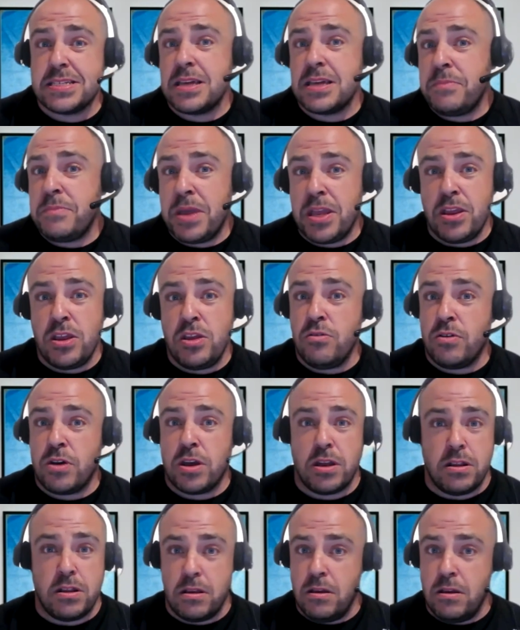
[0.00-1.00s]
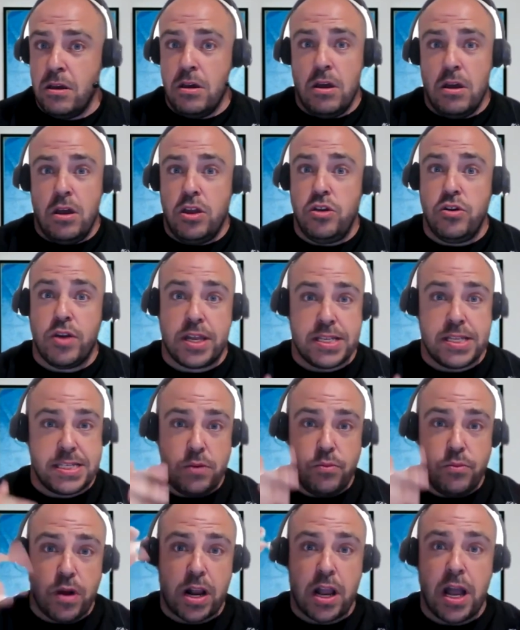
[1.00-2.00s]
I mean, you can you can see
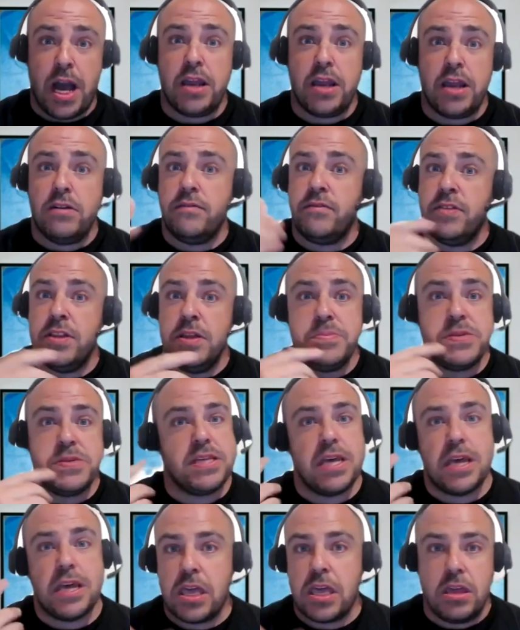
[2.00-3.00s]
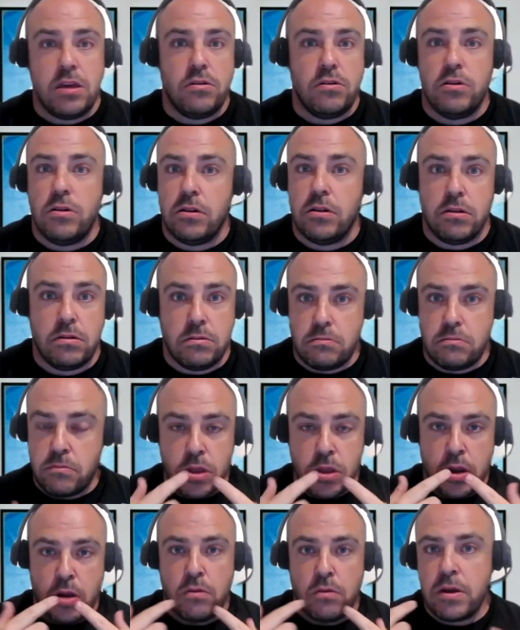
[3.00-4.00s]
what kind of lipstick you'll
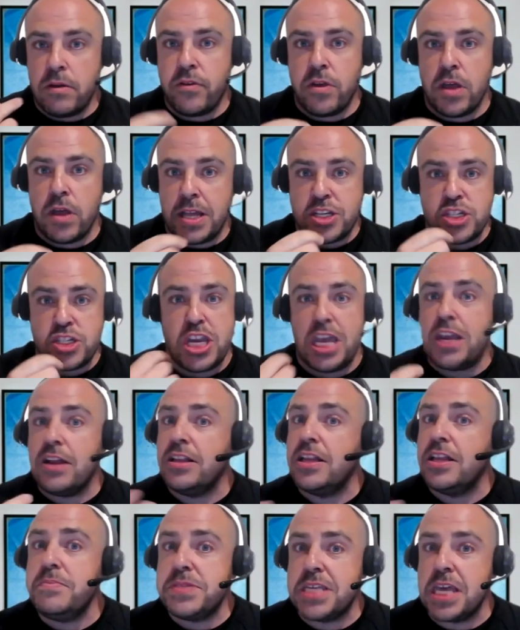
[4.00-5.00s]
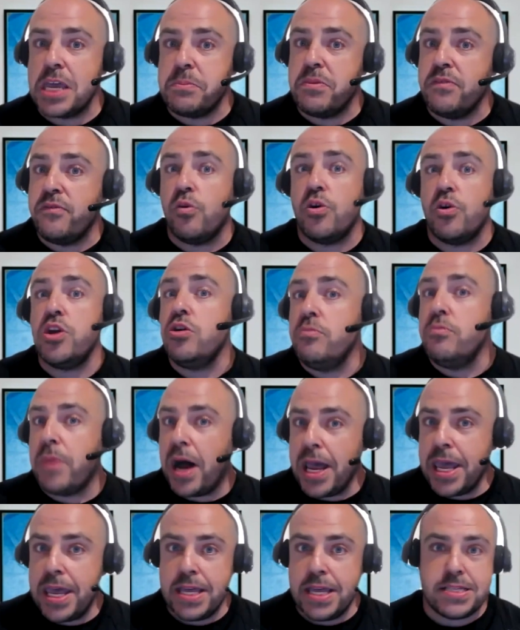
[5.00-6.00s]
you know if you uh, shade a lipstick before you
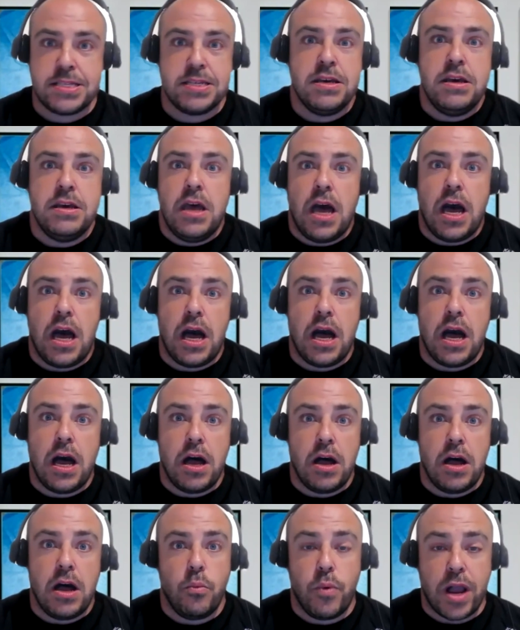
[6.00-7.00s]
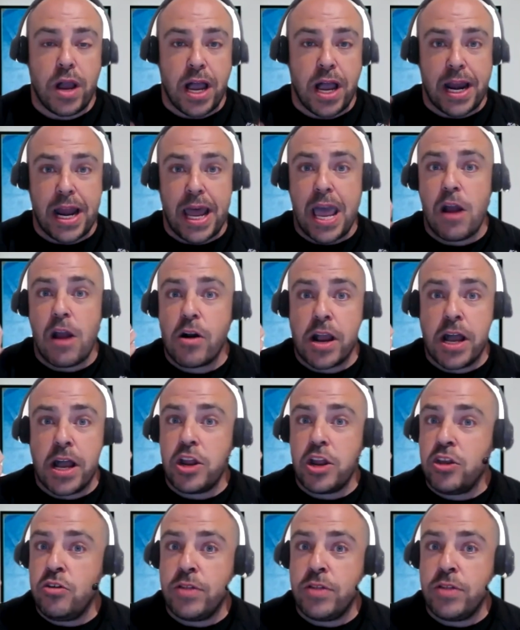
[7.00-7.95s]
buy it, uh, what kind of haircut you